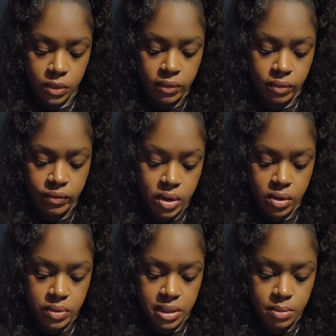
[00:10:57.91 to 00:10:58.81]
For
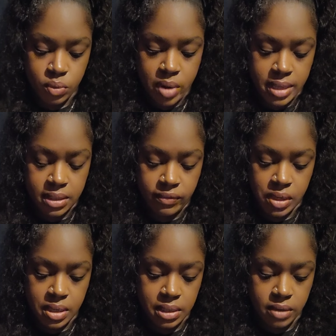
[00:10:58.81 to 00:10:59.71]
Virgo, Sun, Rise, and
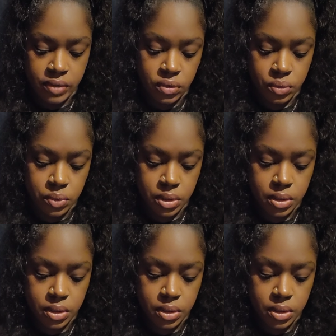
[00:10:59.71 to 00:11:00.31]
Venus individuals.